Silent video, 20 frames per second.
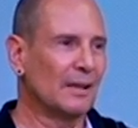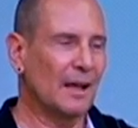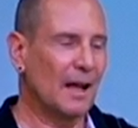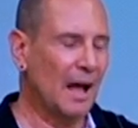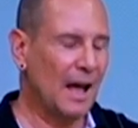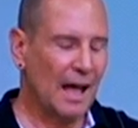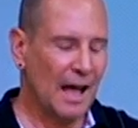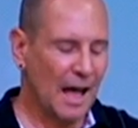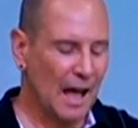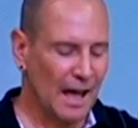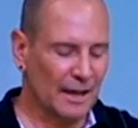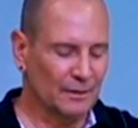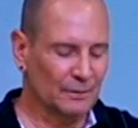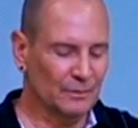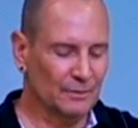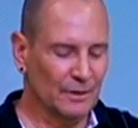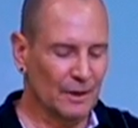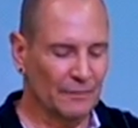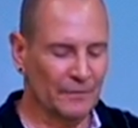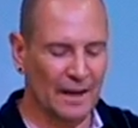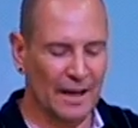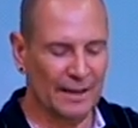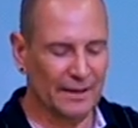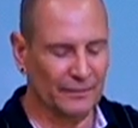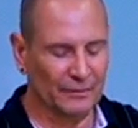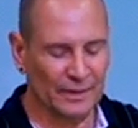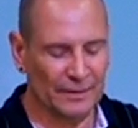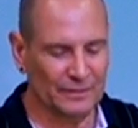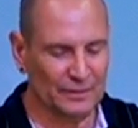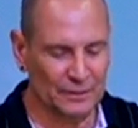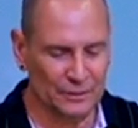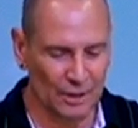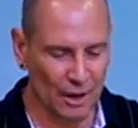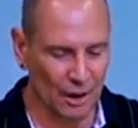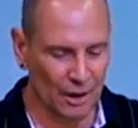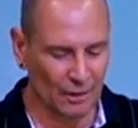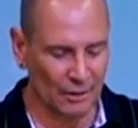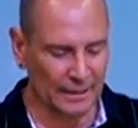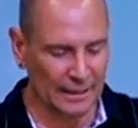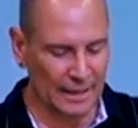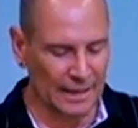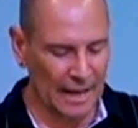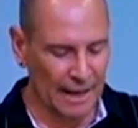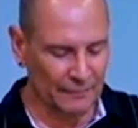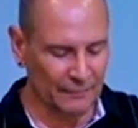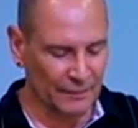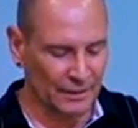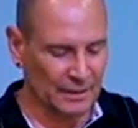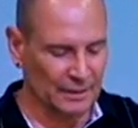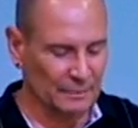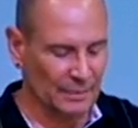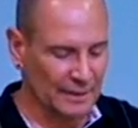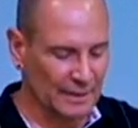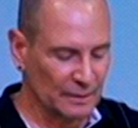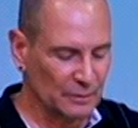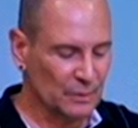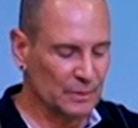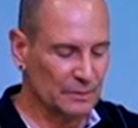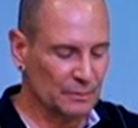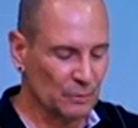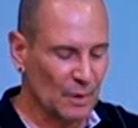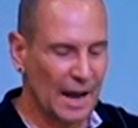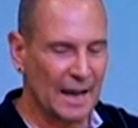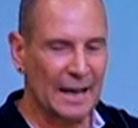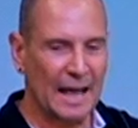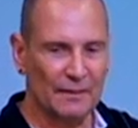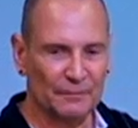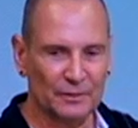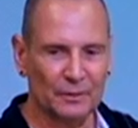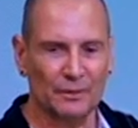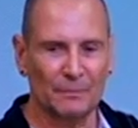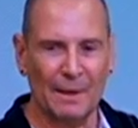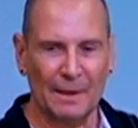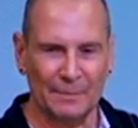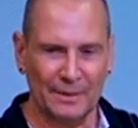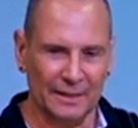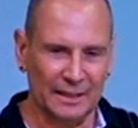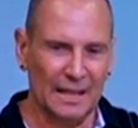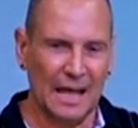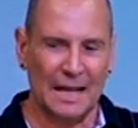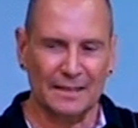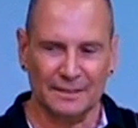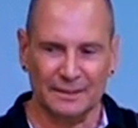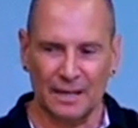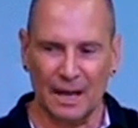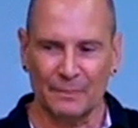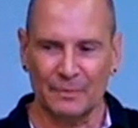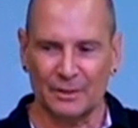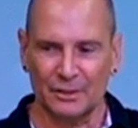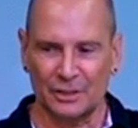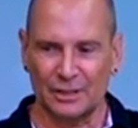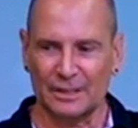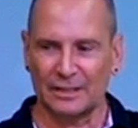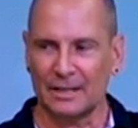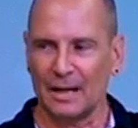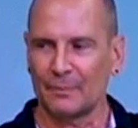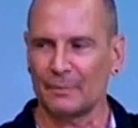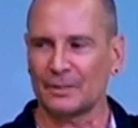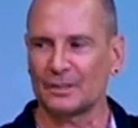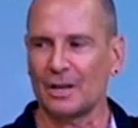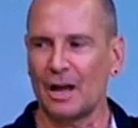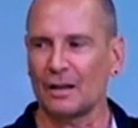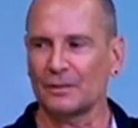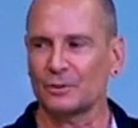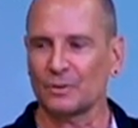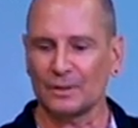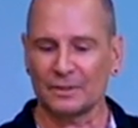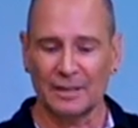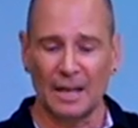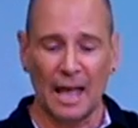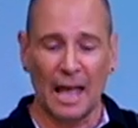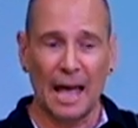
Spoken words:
I don't know if I ever even saw her again after this, but this was right after maybe the last time that she'd come and talked to us.